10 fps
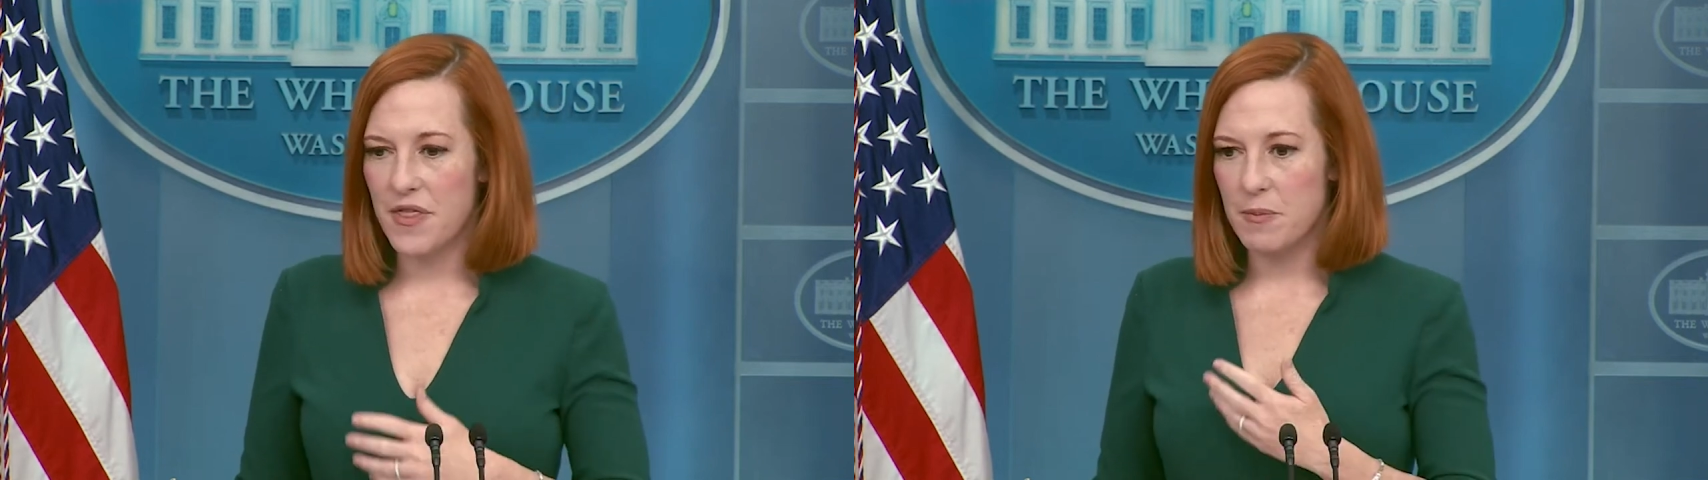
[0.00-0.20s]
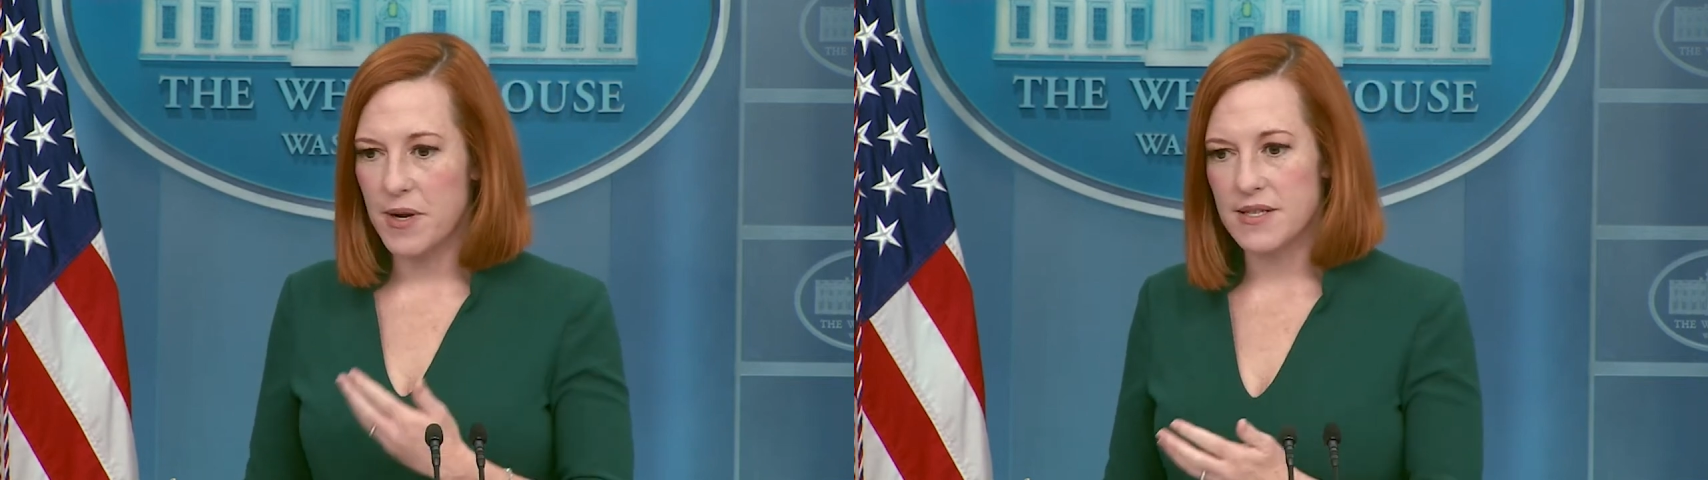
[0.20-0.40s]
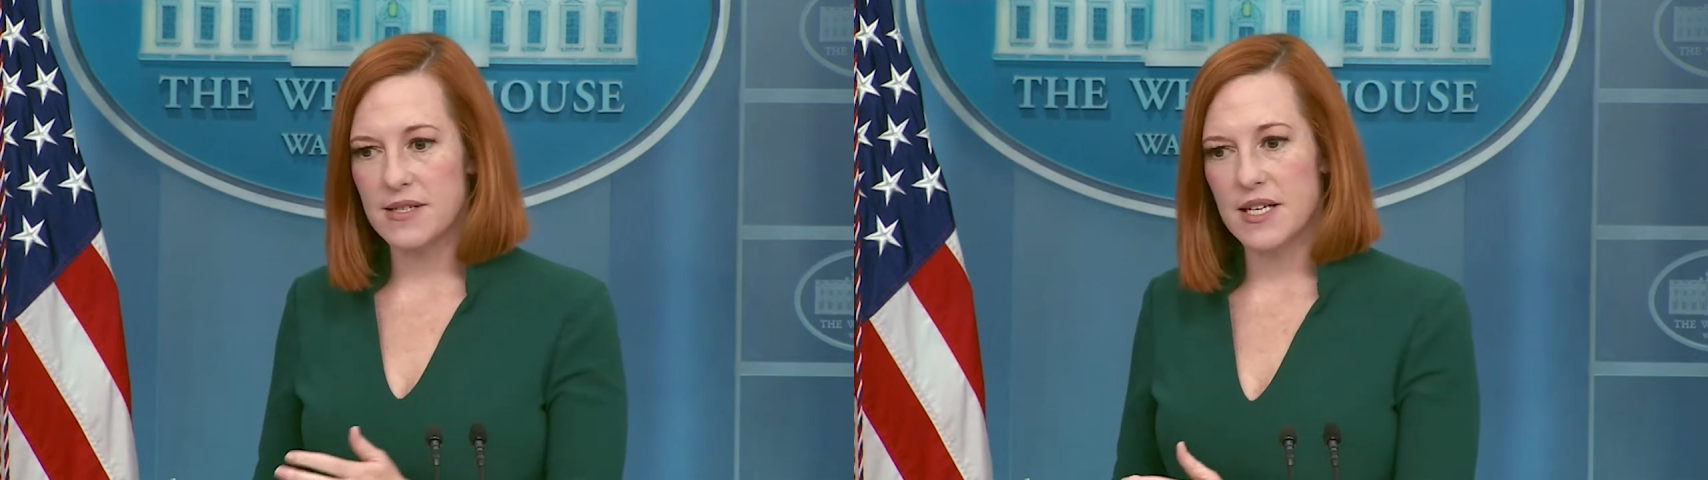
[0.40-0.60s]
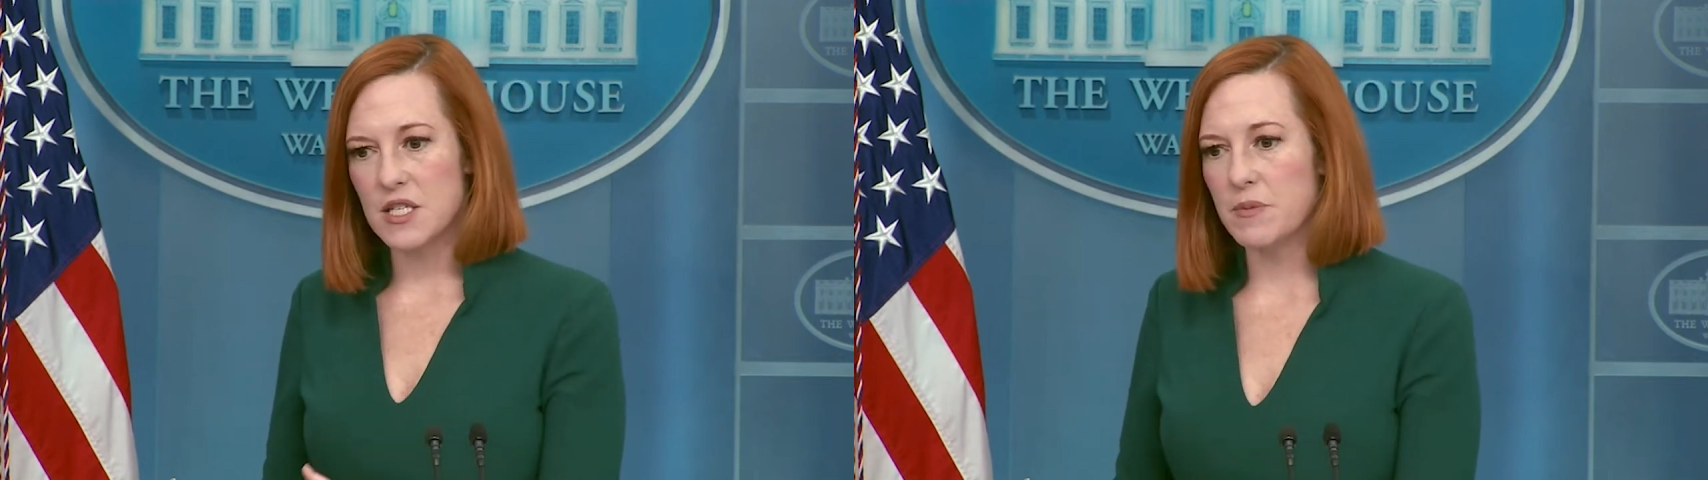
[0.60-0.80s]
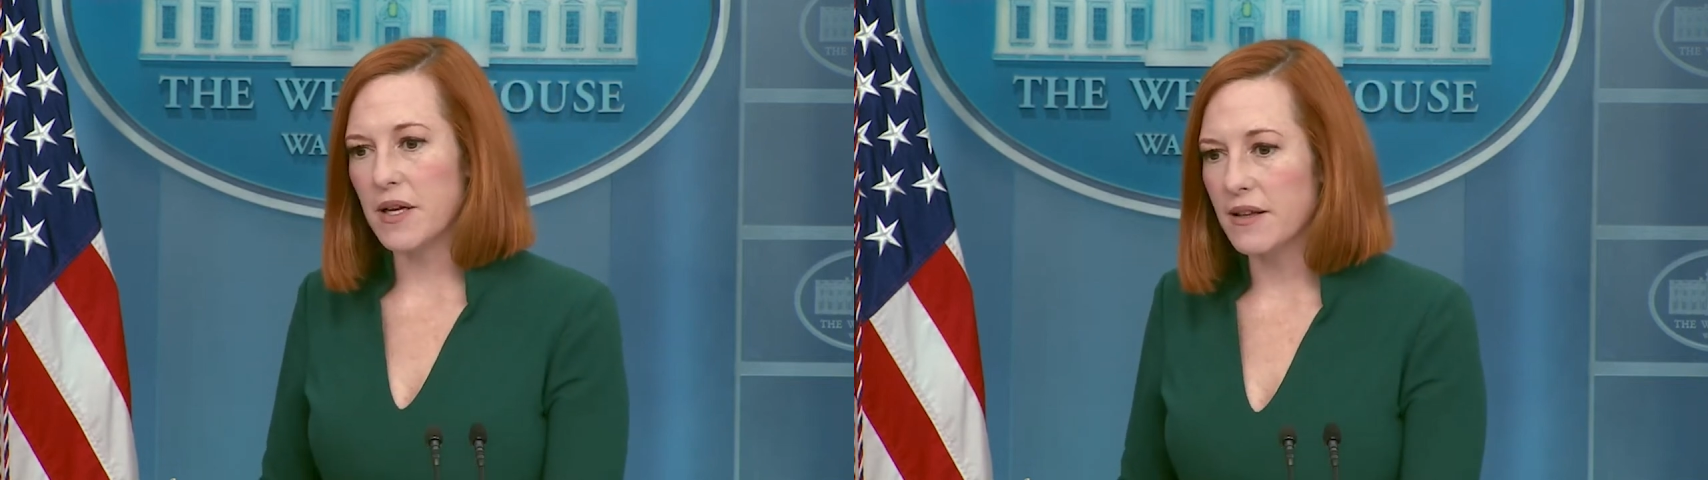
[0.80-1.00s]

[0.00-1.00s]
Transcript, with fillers: the president has been